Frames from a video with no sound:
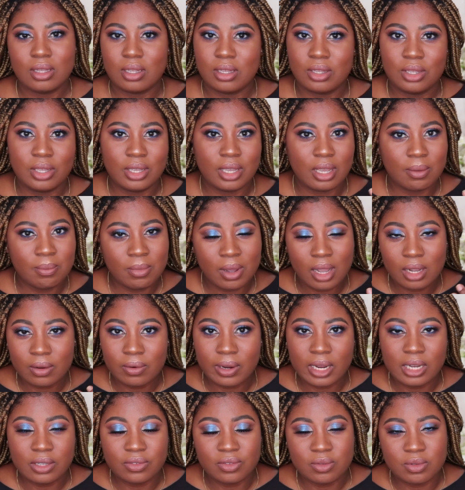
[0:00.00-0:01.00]
you get
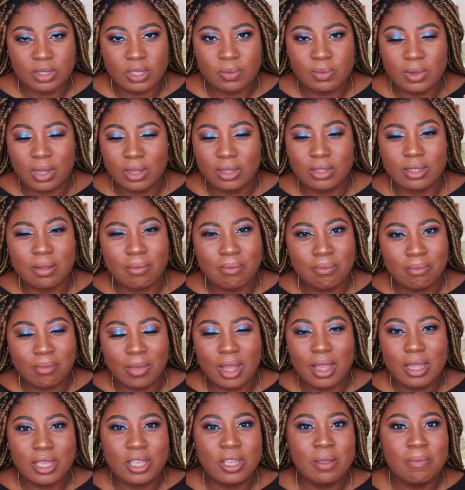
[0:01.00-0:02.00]
migraines from smells,
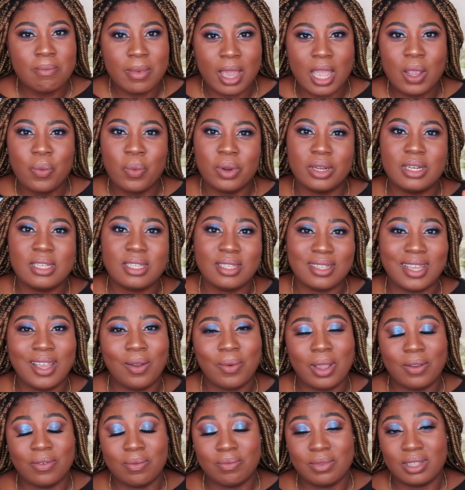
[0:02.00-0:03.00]
you may want to stay
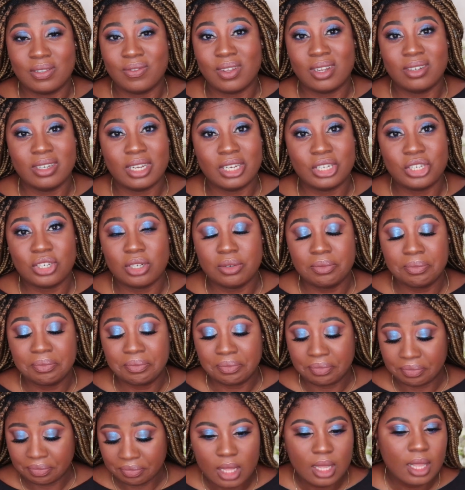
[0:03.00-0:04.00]
away from this foundation.
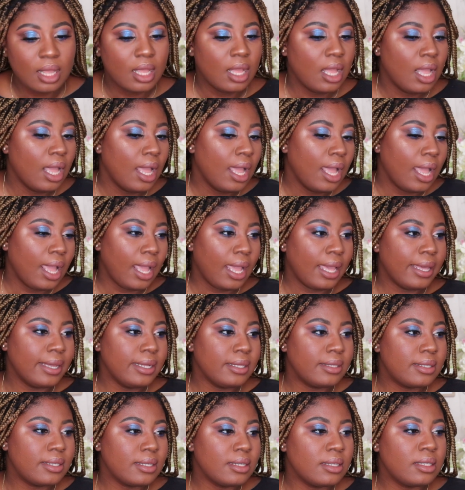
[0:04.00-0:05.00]

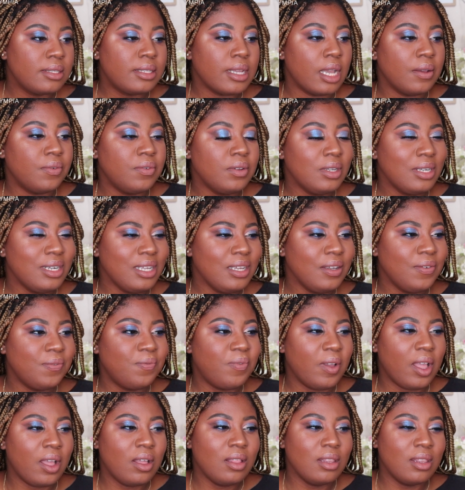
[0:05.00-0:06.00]
It definitely
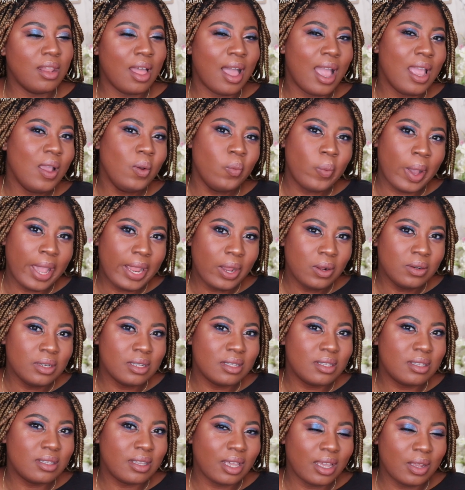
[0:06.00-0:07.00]
felt lightweight on
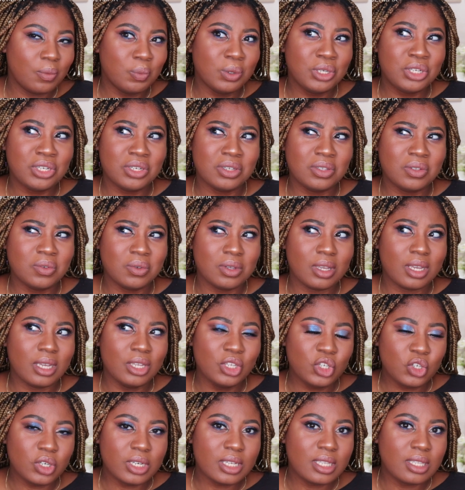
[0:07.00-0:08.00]
the skin, which is
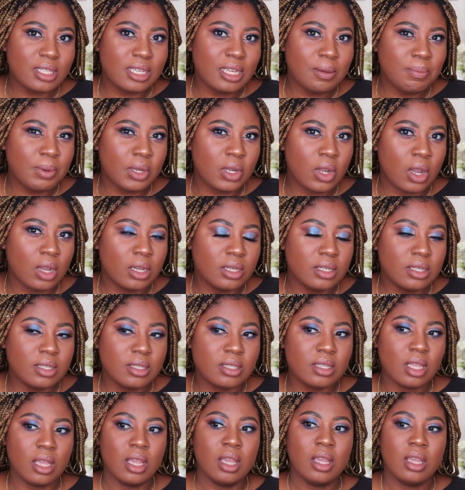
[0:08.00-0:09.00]
interesting
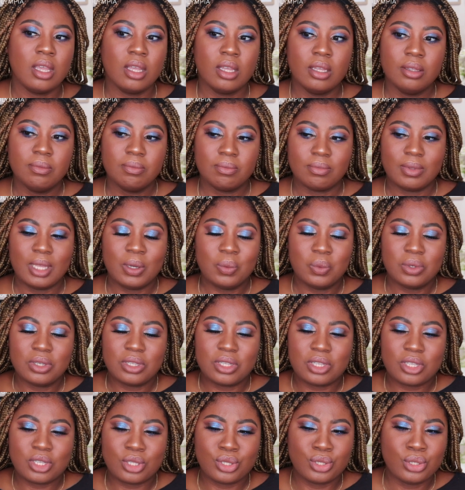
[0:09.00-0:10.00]
because it
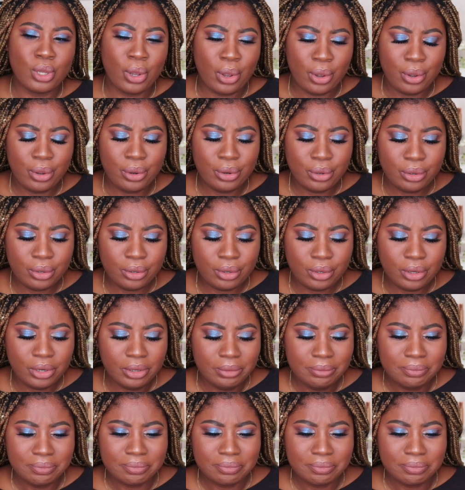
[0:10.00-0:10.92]
was so